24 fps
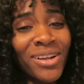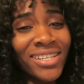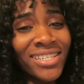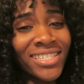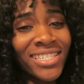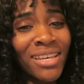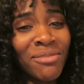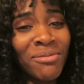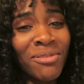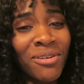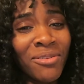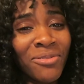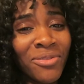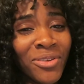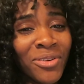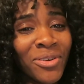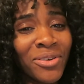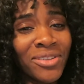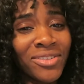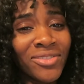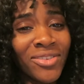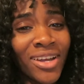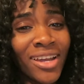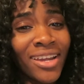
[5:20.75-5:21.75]
watches Game of
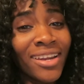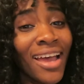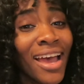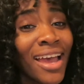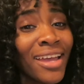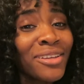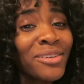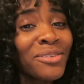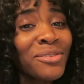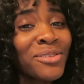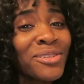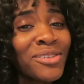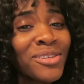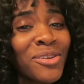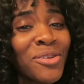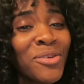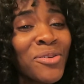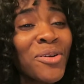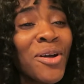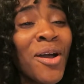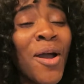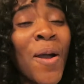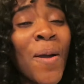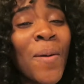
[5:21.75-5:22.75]
Thrones, right? I do
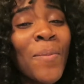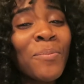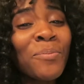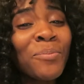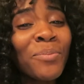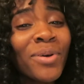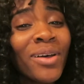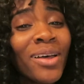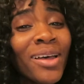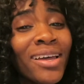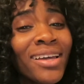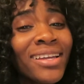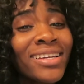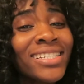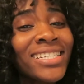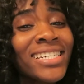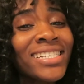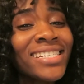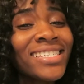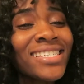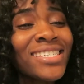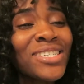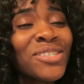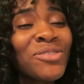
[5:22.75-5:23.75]
too, but she
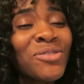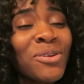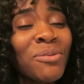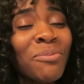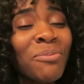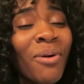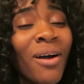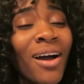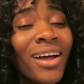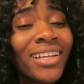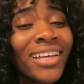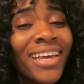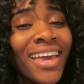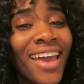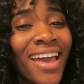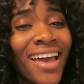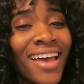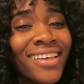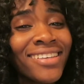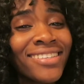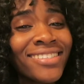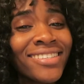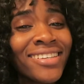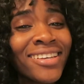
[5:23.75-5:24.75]
listens to a
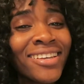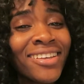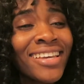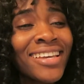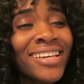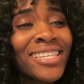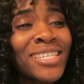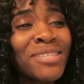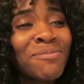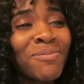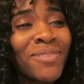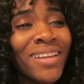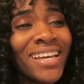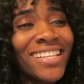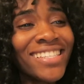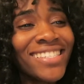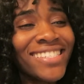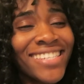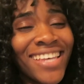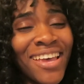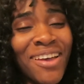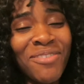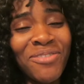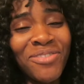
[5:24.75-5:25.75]
podcast that
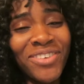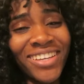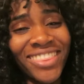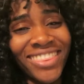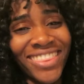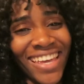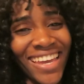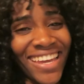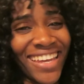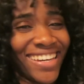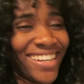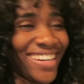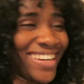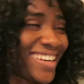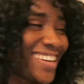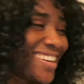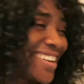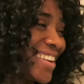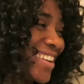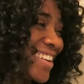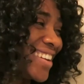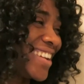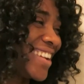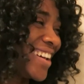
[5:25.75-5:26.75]
explains everything.
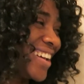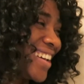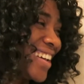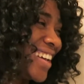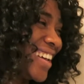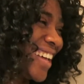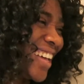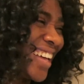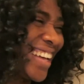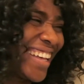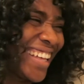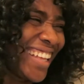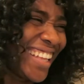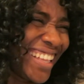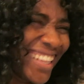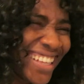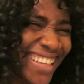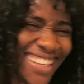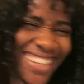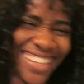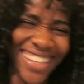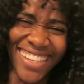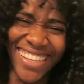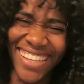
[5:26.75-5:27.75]
And that's not the only